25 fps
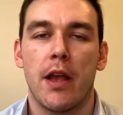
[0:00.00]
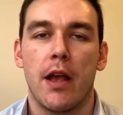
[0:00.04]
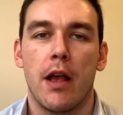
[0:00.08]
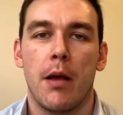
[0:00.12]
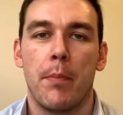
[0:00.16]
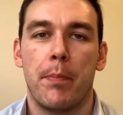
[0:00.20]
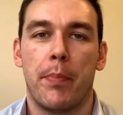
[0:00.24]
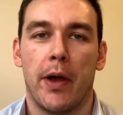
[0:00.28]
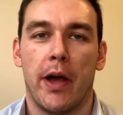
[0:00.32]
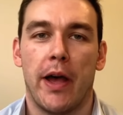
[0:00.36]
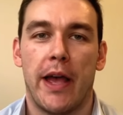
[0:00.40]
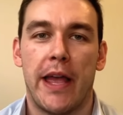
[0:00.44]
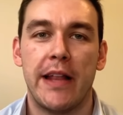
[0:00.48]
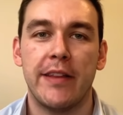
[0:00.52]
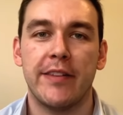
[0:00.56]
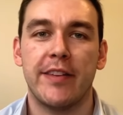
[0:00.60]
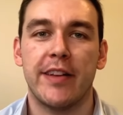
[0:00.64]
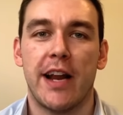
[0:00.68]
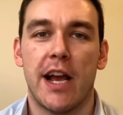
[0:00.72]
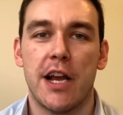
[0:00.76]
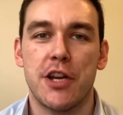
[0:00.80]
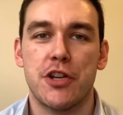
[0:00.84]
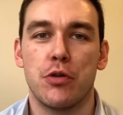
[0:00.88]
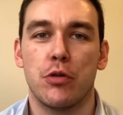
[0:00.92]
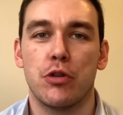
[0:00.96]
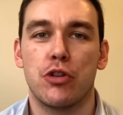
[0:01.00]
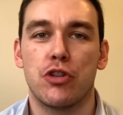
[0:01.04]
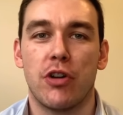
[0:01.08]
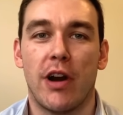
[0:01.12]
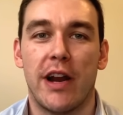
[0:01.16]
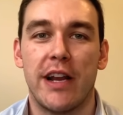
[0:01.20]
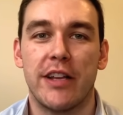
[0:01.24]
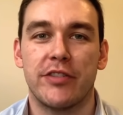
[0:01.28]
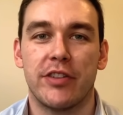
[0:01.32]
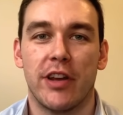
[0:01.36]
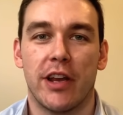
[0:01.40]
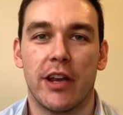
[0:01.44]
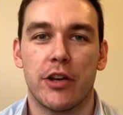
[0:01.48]
But International Trade
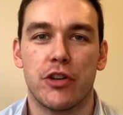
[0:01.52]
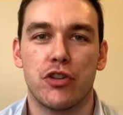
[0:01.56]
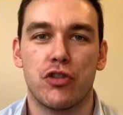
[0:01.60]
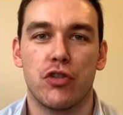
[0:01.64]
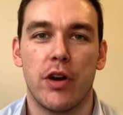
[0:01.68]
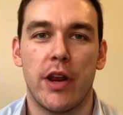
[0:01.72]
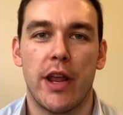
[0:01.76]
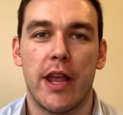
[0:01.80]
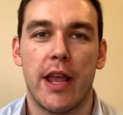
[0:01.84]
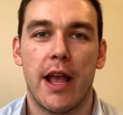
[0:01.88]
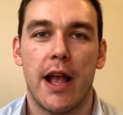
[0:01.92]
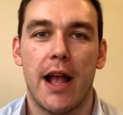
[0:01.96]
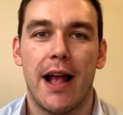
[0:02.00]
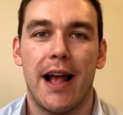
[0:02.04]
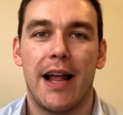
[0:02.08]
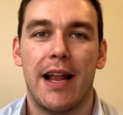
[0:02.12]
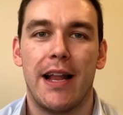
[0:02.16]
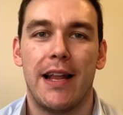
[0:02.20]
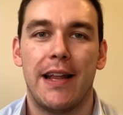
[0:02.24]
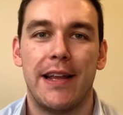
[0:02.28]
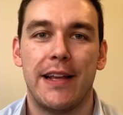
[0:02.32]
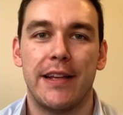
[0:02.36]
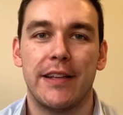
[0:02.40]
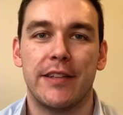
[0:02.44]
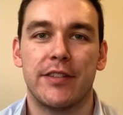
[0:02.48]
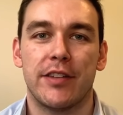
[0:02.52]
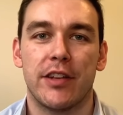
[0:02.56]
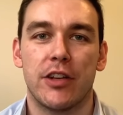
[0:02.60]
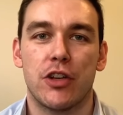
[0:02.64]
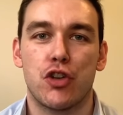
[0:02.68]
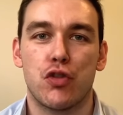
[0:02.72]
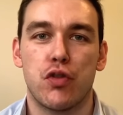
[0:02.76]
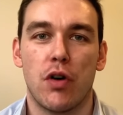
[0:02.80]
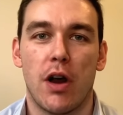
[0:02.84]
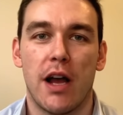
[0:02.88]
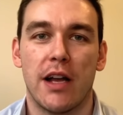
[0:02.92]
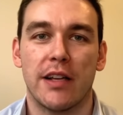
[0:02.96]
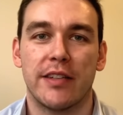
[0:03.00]
Secretary Liz
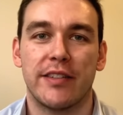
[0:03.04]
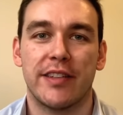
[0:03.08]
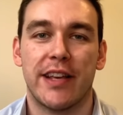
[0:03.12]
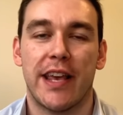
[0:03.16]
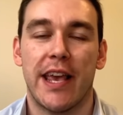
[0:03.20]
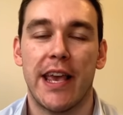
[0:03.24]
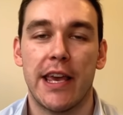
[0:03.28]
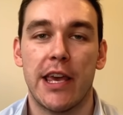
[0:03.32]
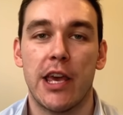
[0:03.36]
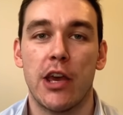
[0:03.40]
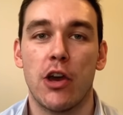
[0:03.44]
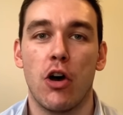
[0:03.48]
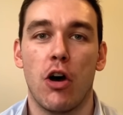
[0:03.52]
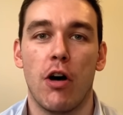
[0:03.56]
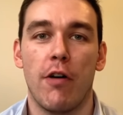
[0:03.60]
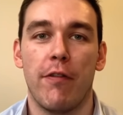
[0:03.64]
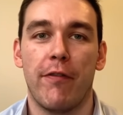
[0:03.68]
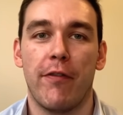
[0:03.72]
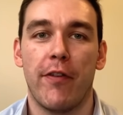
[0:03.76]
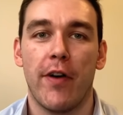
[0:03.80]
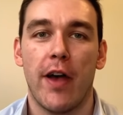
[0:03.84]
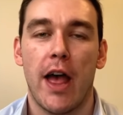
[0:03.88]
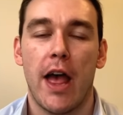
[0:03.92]
Truss kicking off